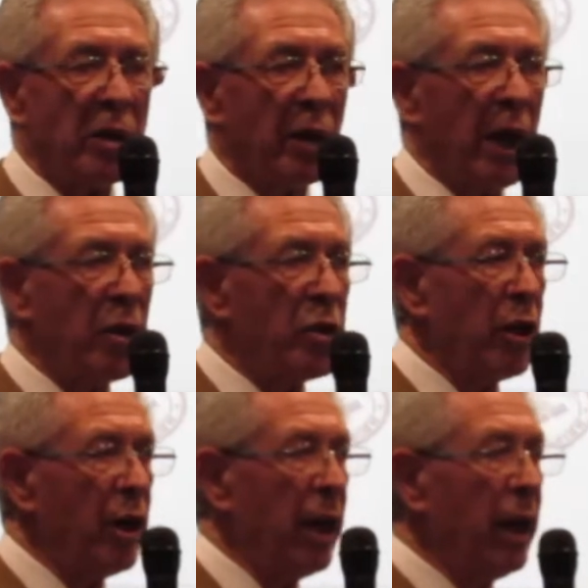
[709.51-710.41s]
so that
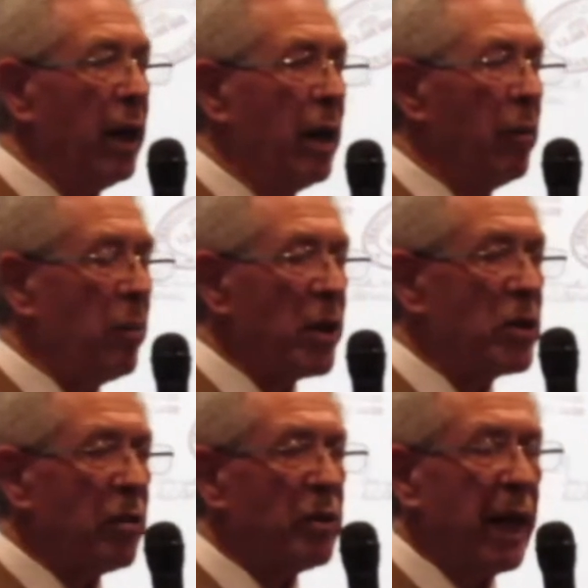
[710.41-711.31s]
journey
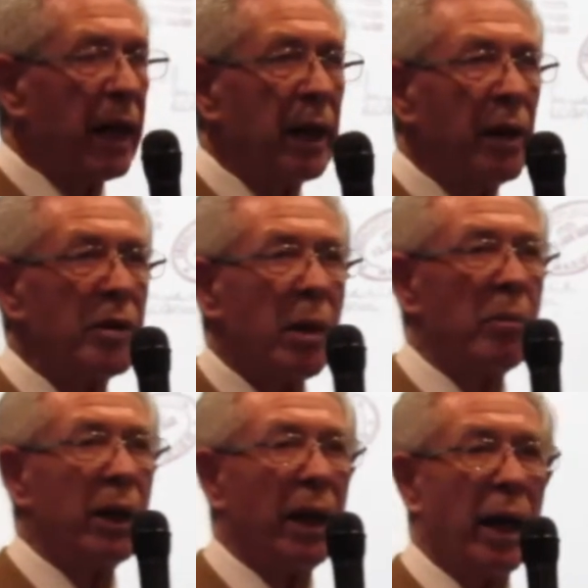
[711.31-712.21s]
must have taken
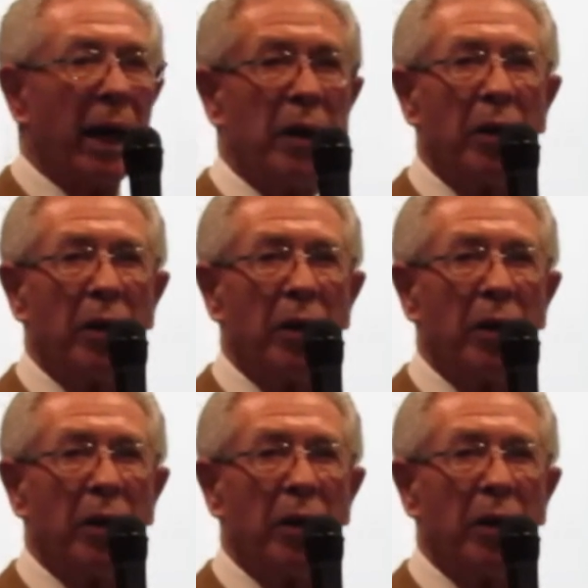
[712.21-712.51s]
something like